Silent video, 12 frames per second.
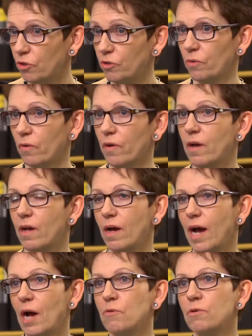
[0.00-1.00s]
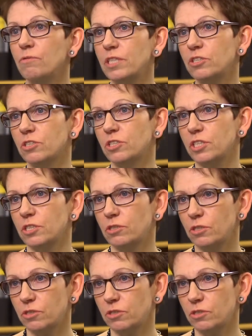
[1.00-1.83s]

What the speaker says: cure, our research can